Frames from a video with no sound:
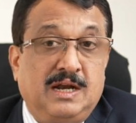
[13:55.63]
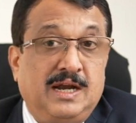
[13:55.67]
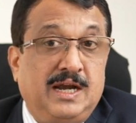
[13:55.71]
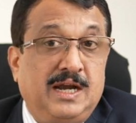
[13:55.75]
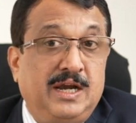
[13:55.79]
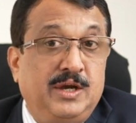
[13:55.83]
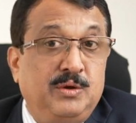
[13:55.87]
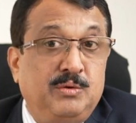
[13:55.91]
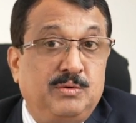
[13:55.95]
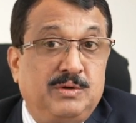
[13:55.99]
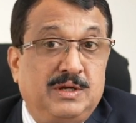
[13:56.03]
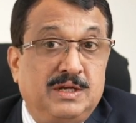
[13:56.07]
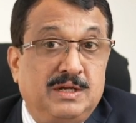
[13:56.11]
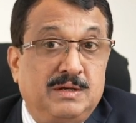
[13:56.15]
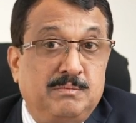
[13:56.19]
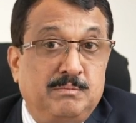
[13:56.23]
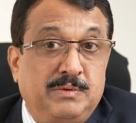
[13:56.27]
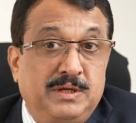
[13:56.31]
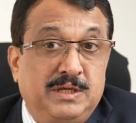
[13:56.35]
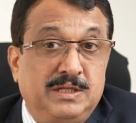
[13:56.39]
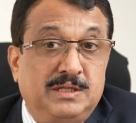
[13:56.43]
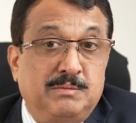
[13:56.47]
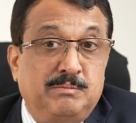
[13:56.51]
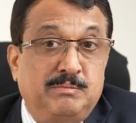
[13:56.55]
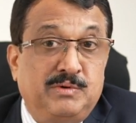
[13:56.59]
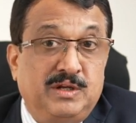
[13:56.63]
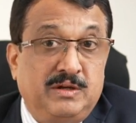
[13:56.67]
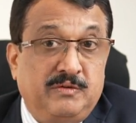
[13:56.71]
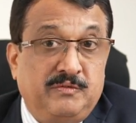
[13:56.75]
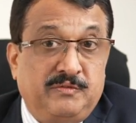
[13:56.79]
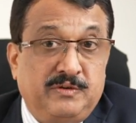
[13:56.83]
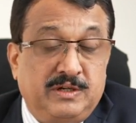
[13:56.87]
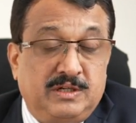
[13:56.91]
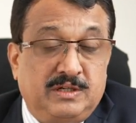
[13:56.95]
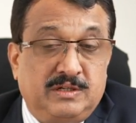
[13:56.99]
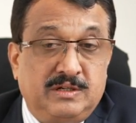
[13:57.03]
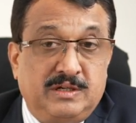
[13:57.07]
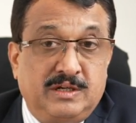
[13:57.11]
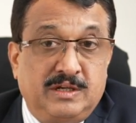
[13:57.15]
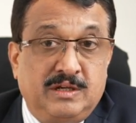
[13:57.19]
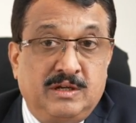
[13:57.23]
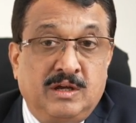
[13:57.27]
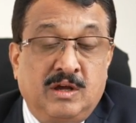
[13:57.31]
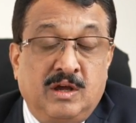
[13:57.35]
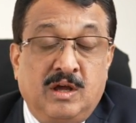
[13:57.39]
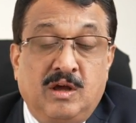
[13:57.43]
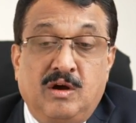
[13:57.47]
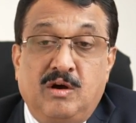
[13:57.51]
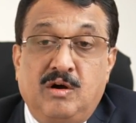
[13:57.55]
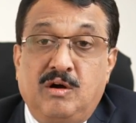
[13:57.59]
and you can be the
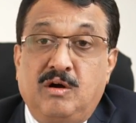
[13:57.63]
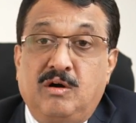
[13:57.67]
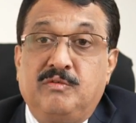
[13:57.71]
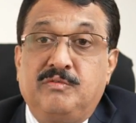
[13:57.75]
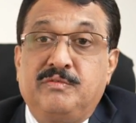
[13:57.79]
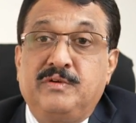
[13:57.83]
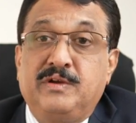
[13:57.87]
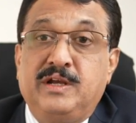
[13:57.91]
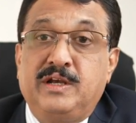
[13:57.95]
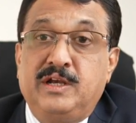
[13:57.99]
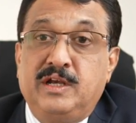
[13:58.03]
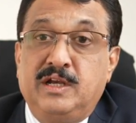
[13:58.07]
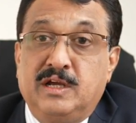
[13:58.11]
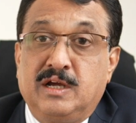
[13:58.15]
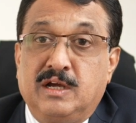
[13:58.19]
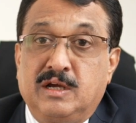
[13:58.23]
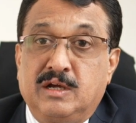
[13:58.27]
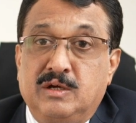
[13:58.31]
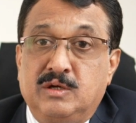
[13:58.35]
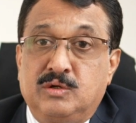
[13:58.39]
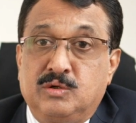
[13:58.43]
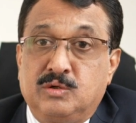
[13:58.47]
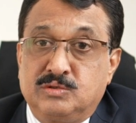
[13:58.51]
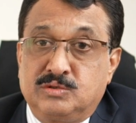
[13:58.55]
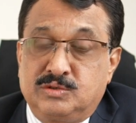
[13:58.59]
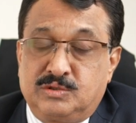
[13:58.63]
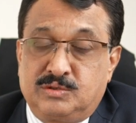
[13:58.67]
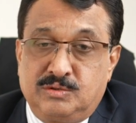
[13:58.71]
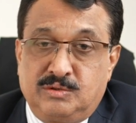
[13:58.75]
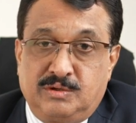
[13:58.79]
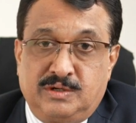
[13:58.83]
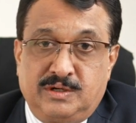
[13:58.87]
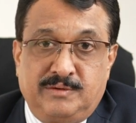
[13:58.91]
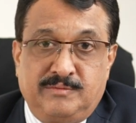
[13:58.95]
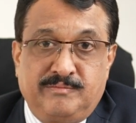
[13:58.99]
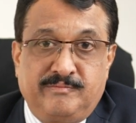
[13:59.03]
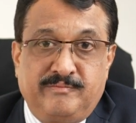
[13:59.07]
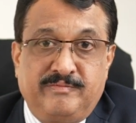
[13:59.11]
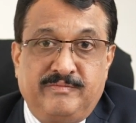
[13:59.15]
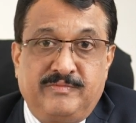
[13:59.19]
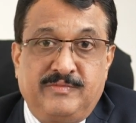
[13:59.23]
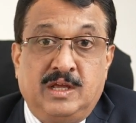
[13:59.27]
beneficiary of India growth story.